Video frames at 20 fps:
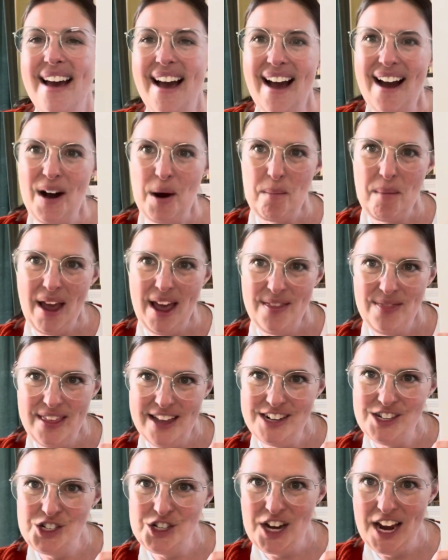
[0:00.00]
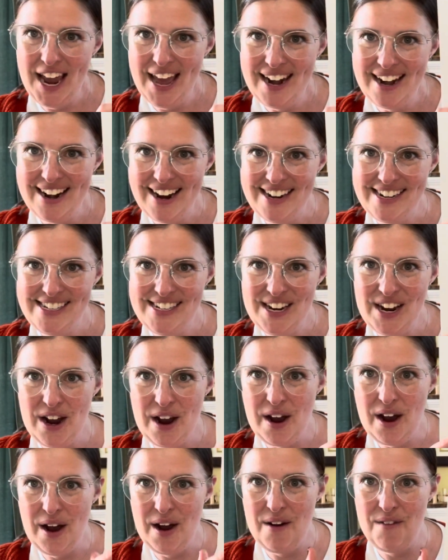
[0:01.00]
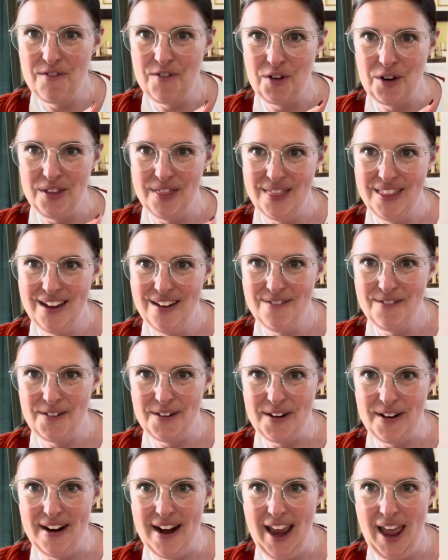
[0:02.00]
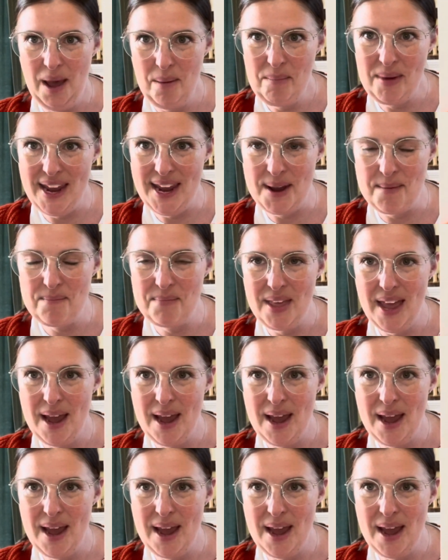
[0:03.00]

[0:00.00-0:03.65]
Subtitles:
And then she had an idea for Emmy,